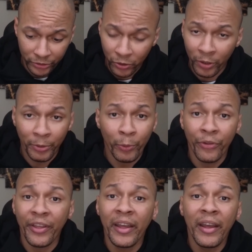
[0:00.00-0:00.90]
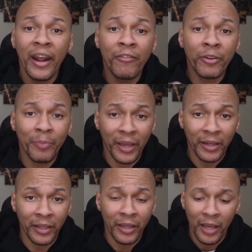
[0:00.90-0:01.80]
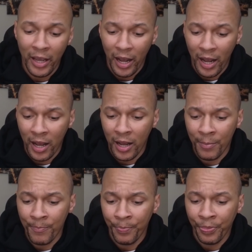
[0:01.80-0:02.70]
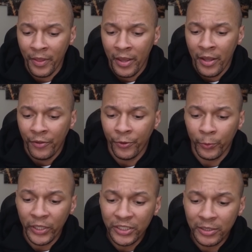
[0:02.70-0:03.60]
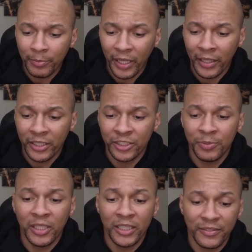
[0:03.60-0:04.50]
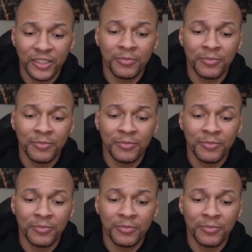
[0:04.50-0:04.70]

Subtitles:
is going to be worth every penny. The reason being is because of this